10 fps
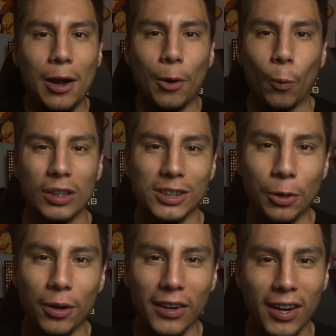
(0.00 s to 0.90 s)
What's
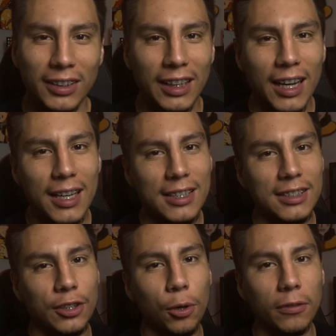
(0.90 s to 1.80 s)
going on,
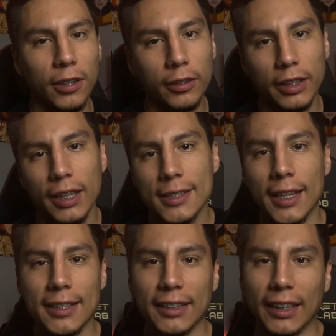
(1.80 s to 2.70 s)
guys? Noah Valdez,
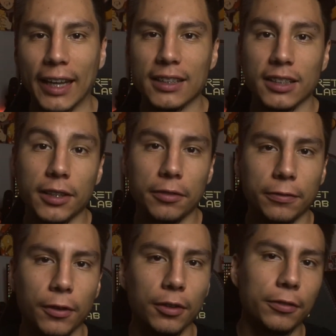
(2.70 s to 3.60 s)
aka T
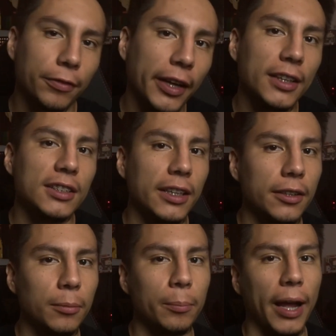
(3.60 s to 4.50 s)
Ferg Fades
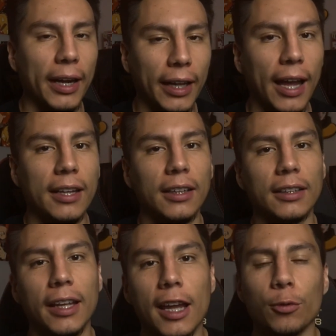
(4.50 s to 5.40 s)
here, back at it
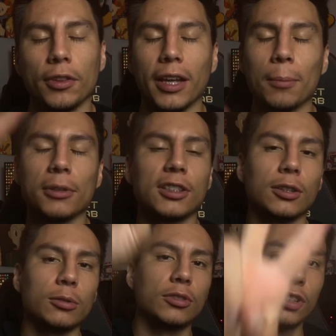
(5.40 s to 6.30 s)
again with
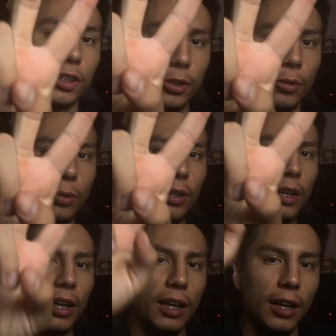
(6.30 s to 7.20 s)
episode 2
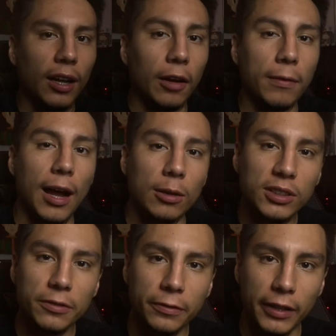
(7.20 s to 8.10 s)
of how
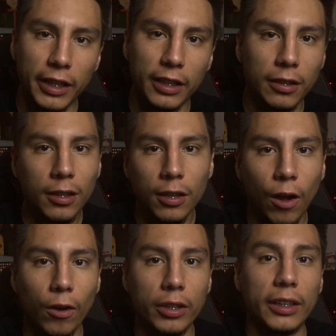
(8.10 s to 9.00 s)
to fade
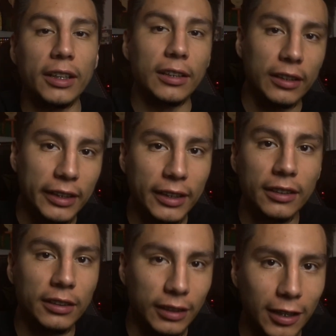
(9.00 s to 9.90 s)
on an elite
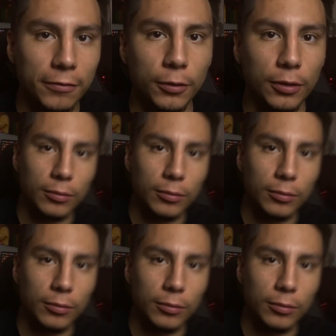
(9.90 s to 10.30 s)
level.